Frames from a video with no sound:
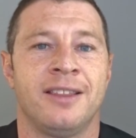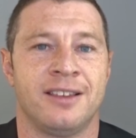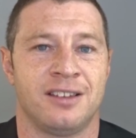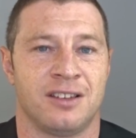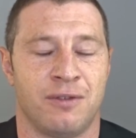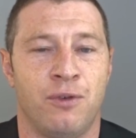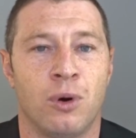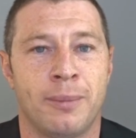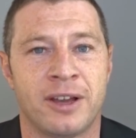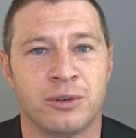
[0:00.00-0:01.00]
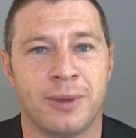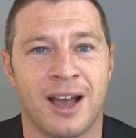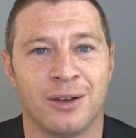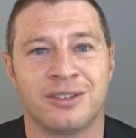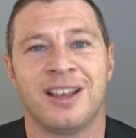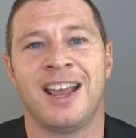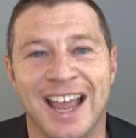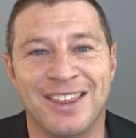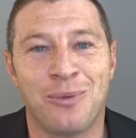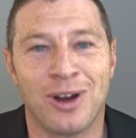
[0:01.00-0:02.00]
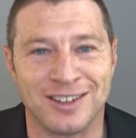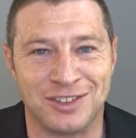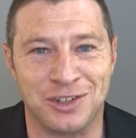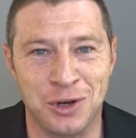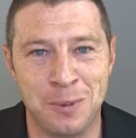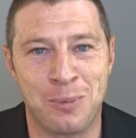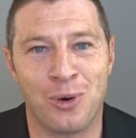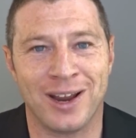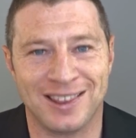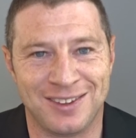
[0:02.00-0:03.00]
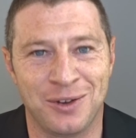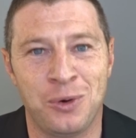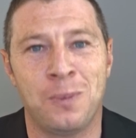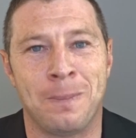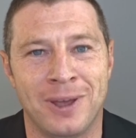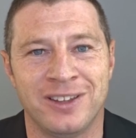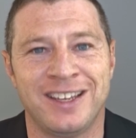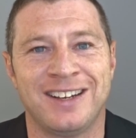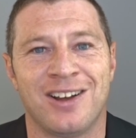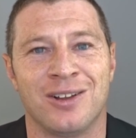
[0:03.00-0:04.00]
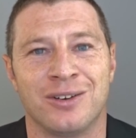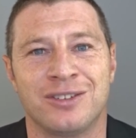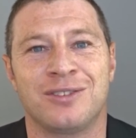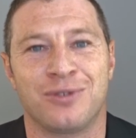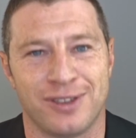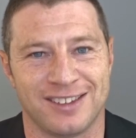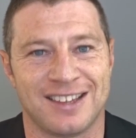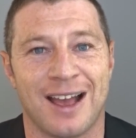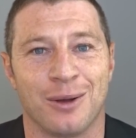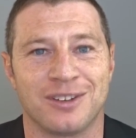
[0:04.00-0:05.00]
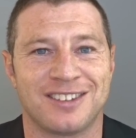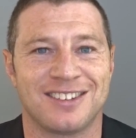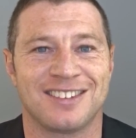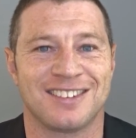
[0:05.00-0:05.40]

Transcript: This is a 4-bedroom house and they want $2.2 million for this house.